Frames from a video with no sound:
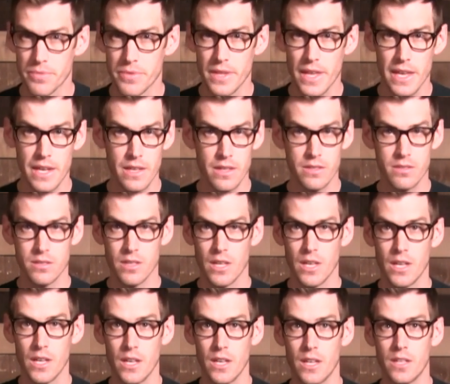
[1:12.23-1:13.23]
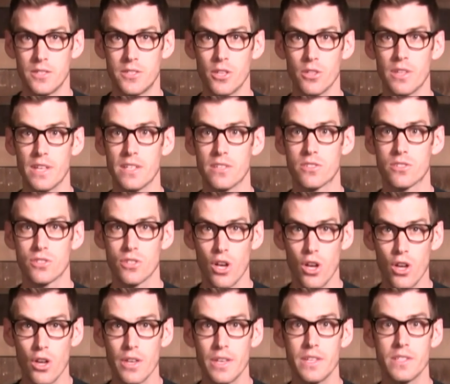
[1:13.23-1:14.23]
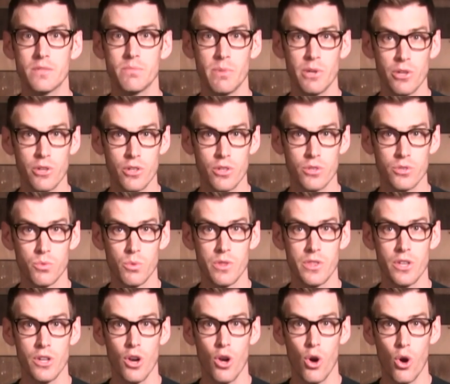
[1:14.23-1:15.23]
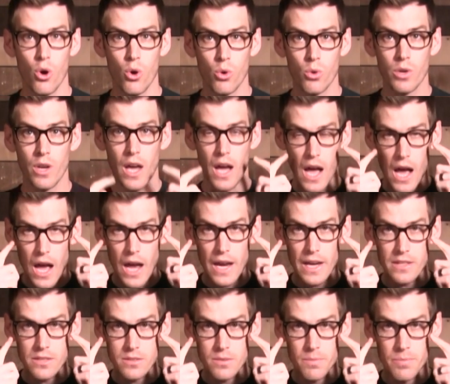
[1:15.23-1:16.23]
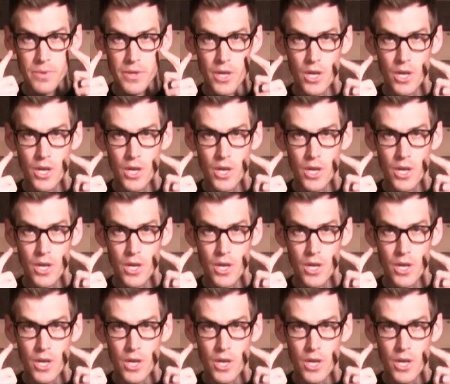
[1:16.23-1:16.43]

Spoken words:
That is, until they saw his miracles with their own eyes.